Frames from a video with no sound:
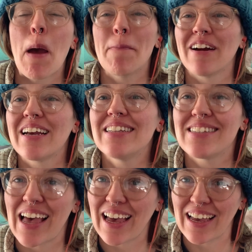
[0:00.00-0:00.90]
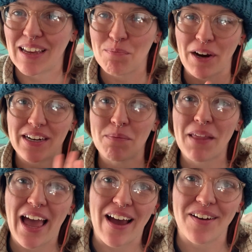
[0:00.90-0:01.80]
bring inside, brighten up the
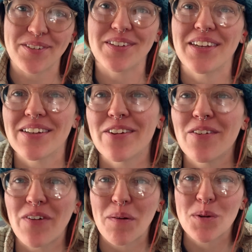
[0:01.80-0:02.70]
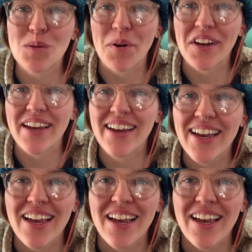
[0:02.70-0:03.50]
house, and take to the farmer's market.